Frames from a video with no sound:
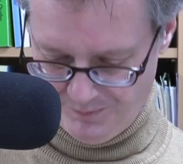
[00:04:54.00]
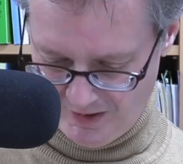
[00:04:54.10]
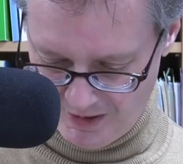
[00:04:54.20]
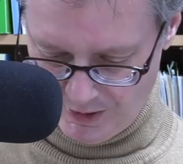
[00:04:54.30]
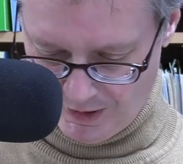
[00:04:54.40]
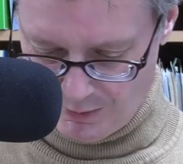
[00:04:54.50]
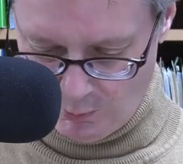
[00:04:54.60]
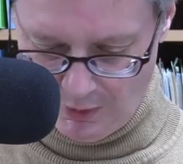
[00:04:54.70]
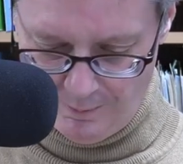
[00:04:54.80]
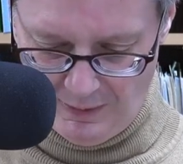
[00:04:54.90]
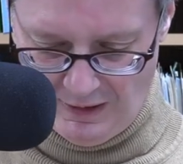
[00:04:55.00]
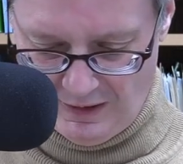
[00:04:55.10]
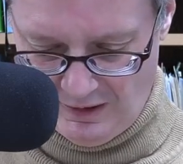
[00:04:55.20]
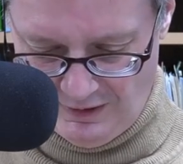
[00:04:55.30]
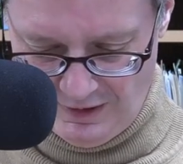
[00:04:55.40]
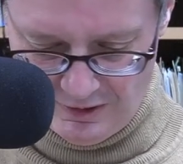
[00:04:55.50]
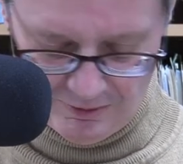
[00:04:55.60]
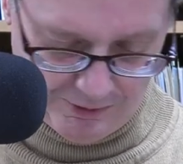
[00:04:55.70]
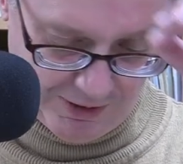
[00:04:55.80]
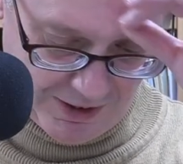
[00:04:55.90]
As we'll unpack it later,
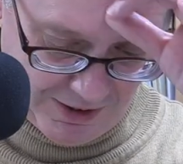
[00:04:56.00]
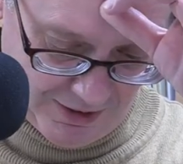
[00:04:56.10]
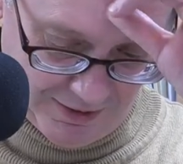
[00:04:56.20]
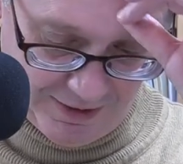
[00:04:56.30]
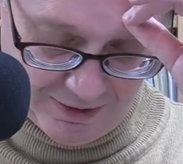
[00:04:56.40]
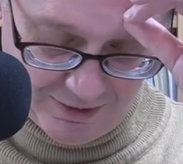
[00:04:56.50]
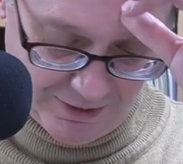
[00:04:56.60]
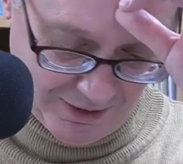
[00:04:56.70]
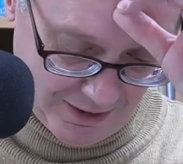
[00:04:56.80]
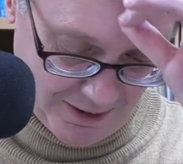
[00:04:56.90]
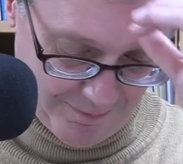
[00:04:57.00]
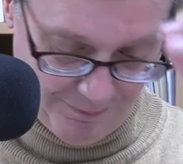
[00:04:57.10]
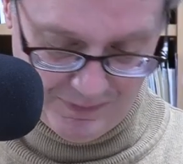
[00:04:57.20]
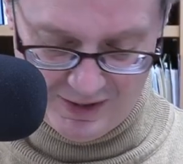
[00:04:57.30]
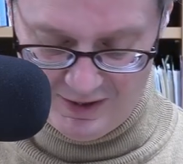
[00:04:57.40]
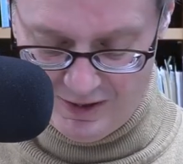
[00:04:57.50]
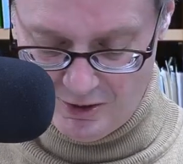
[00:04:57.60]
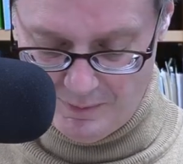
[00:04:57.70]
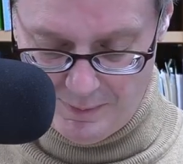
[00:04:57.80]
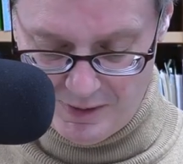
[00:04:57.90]
or get to see later, I think
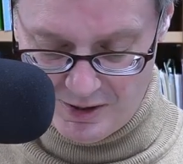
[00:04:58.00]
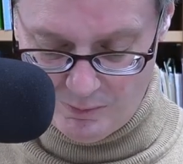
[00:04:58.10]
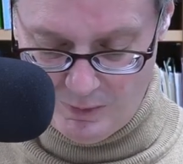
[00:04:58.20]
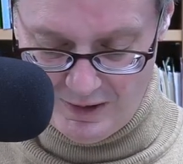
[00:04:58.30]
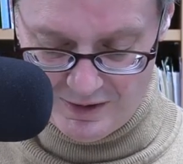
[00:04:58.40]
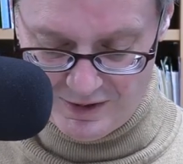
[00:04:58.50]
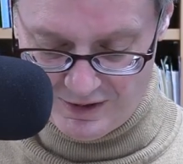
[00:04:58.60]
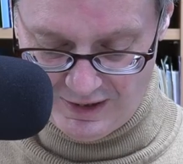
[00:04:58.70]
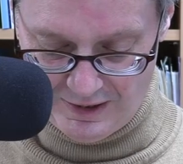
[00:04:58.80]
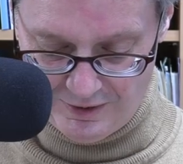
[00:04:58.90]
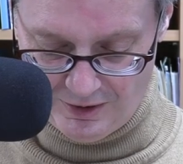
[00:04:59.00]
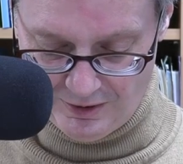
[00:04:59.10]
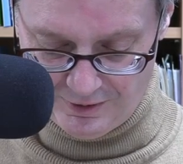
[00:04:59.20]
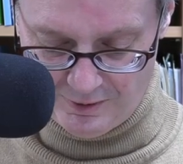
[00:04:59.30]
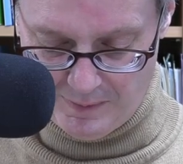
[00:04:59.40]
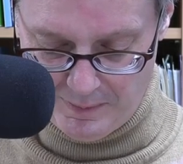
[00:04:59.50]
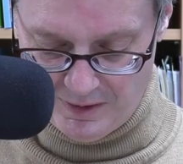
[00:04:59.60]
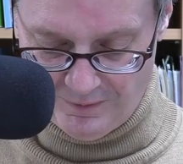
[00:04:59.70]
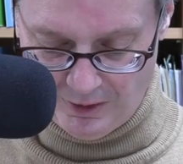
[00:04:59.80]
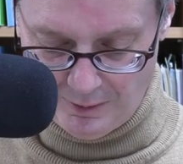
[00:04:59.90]
there may be some weaknesses in how the author maybe
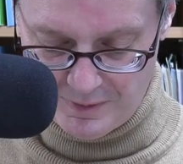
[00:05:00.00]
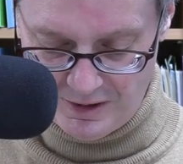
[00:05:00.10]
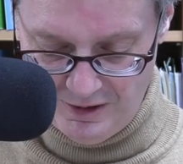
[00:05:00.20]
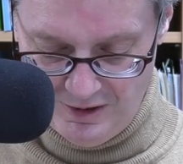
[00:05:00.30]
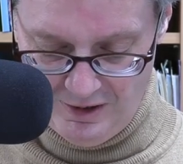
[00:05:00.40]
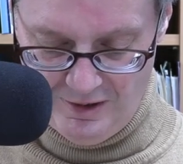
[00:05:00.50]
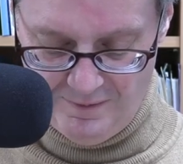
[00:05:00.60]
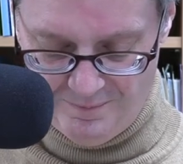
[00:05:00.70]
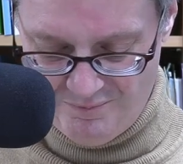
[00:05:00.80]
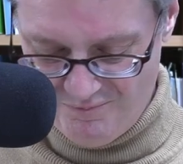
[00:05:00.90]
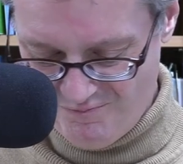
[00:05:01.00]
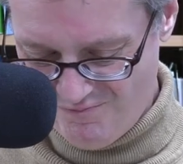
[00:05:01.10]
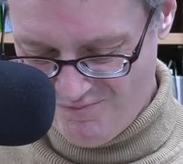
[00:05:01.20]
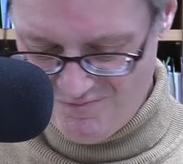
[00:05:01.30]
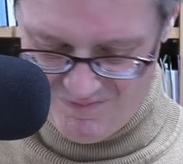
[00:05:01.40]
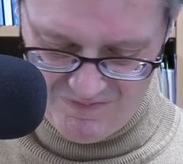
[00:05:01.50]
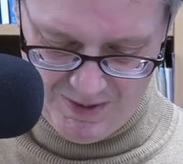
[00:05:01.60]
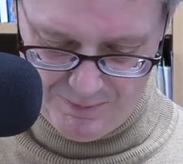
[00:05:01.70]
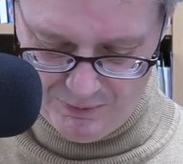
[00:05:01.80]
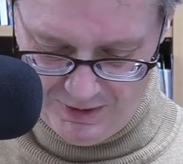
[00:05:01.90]
developed
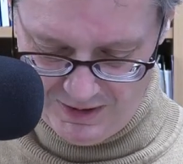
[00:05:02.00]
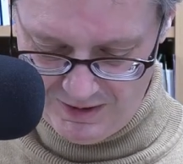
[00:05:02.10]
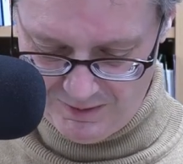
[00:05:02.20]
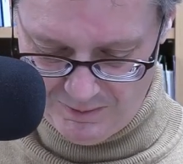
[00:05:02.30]
that point.